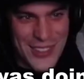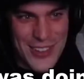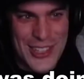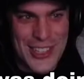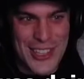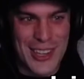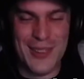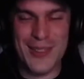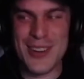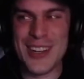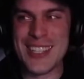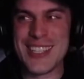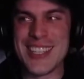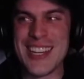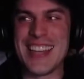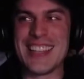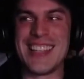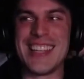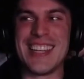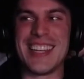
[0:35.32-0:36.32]
For some reason,
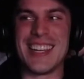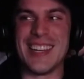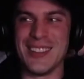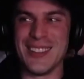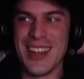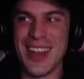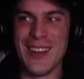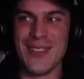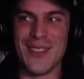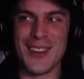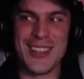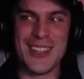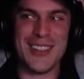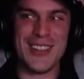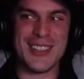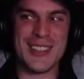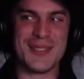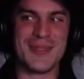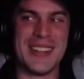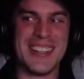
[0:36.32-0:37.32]
I think he'll never
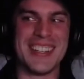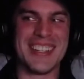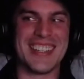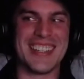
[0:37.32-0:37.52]
use me to